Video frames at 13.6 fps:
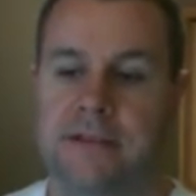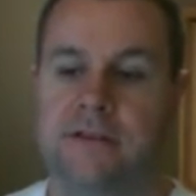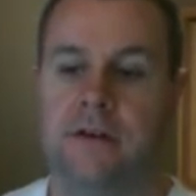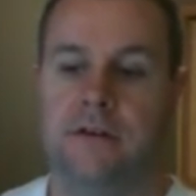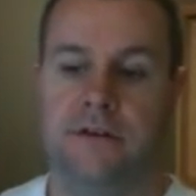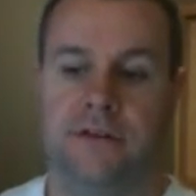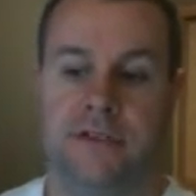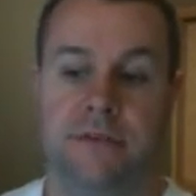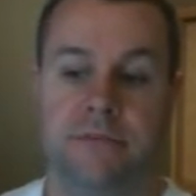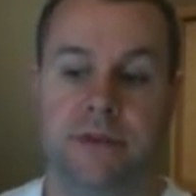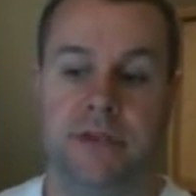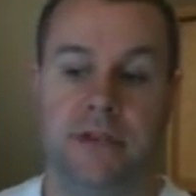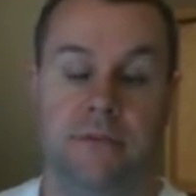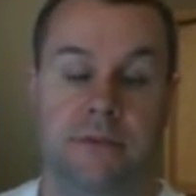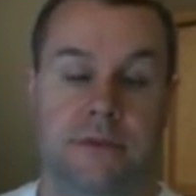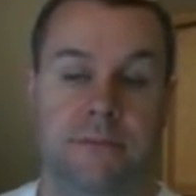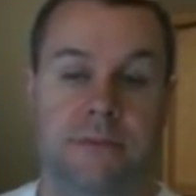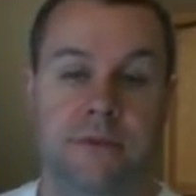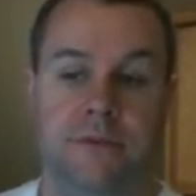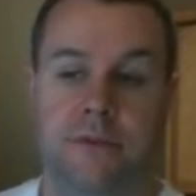and that's all simply done
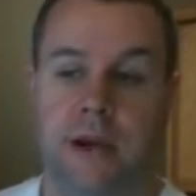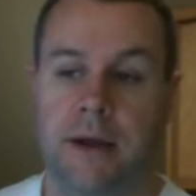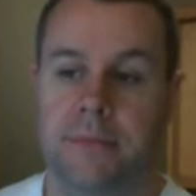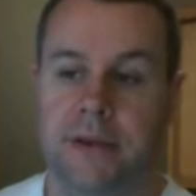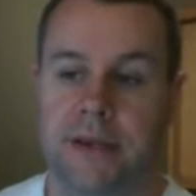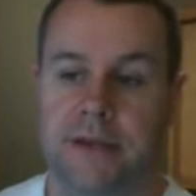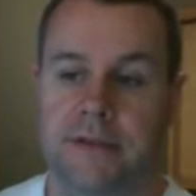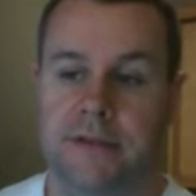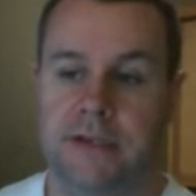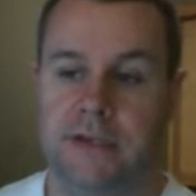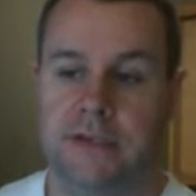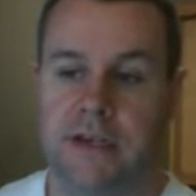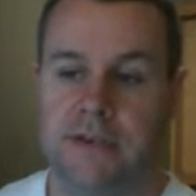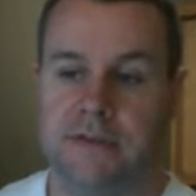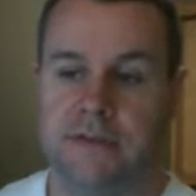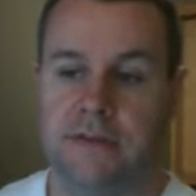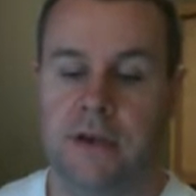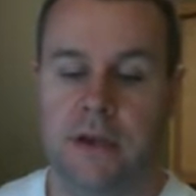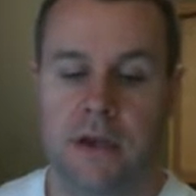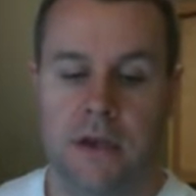with Bootstrap and
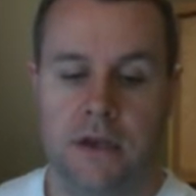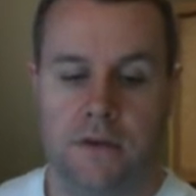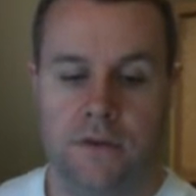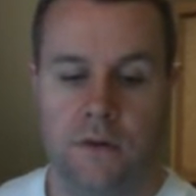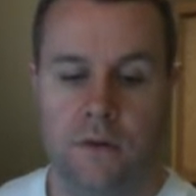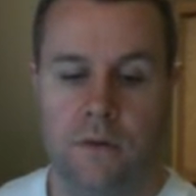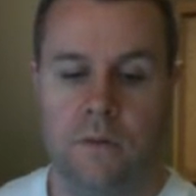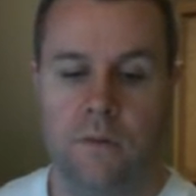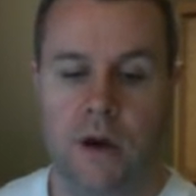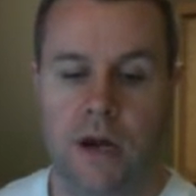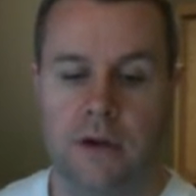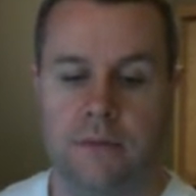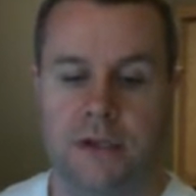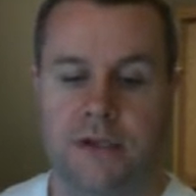CSS. So why